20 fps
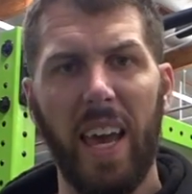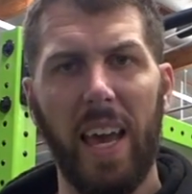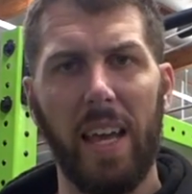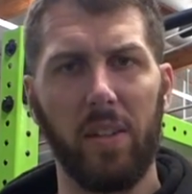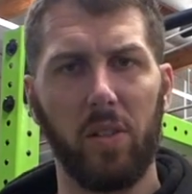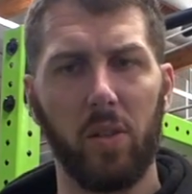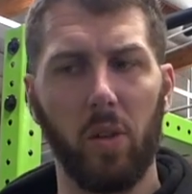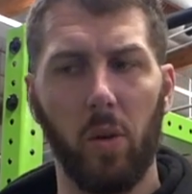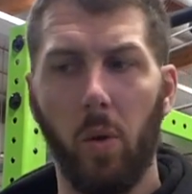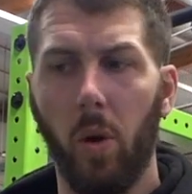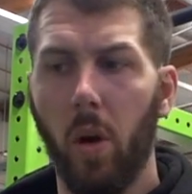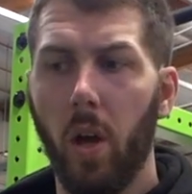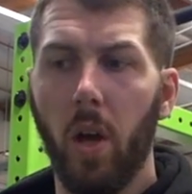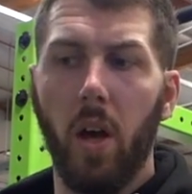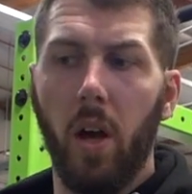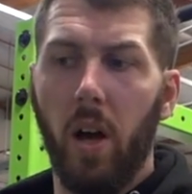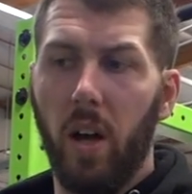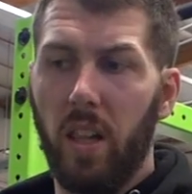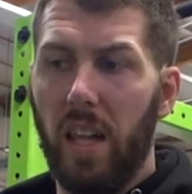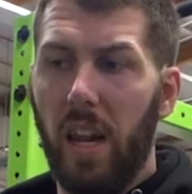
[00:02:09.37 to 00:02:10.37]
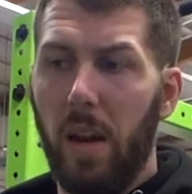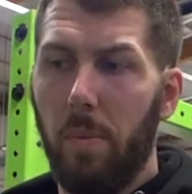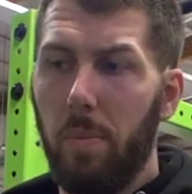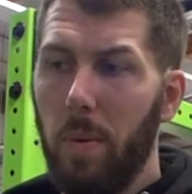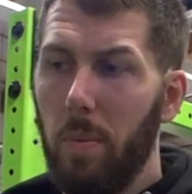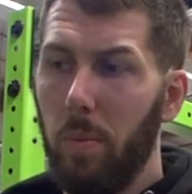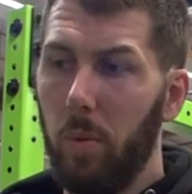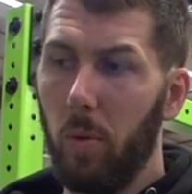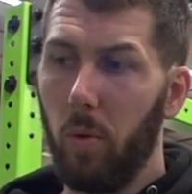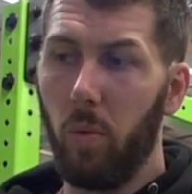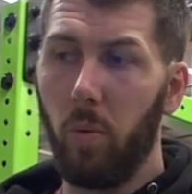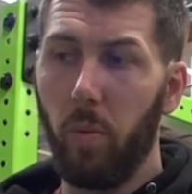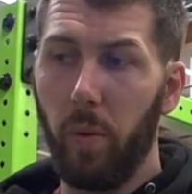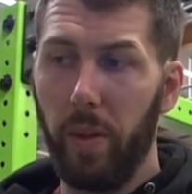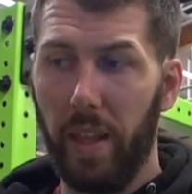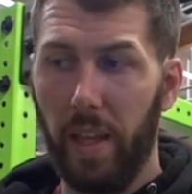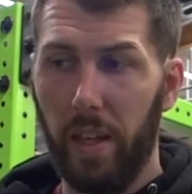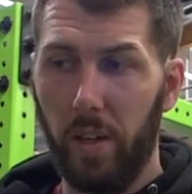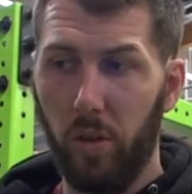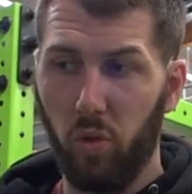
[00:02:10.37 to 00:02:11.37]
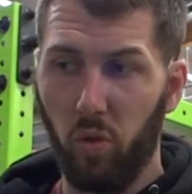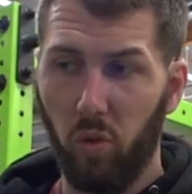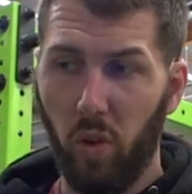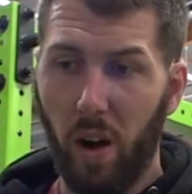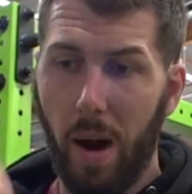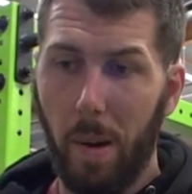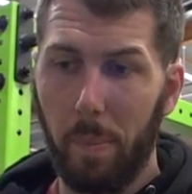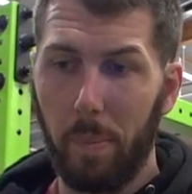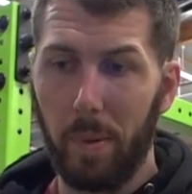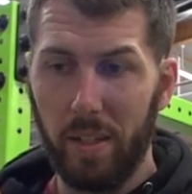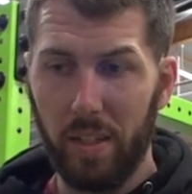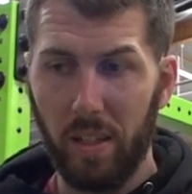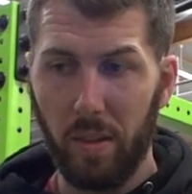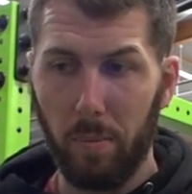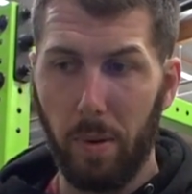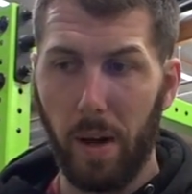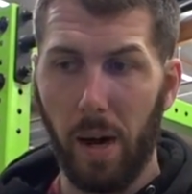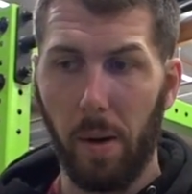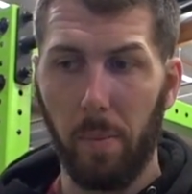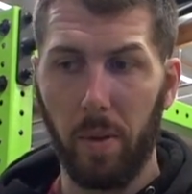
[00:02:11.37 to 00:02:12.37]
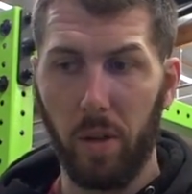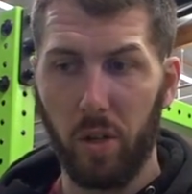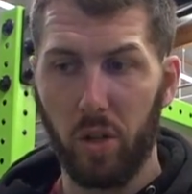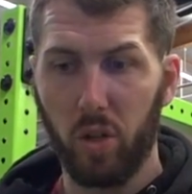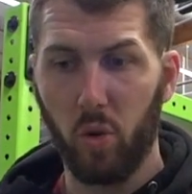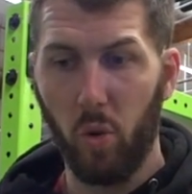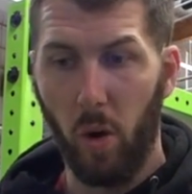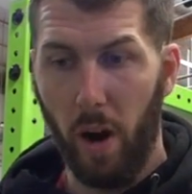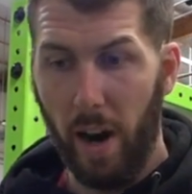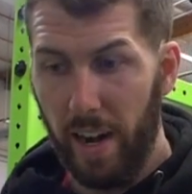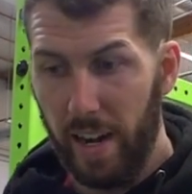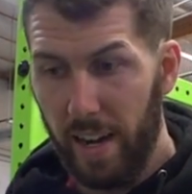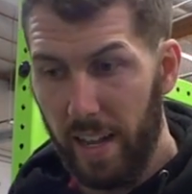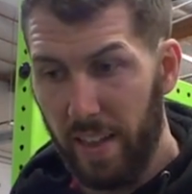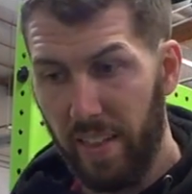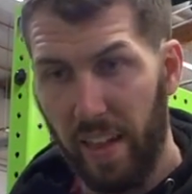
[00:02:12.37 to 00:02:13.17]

And so a lot of people, when they drop into the bottom of their squat,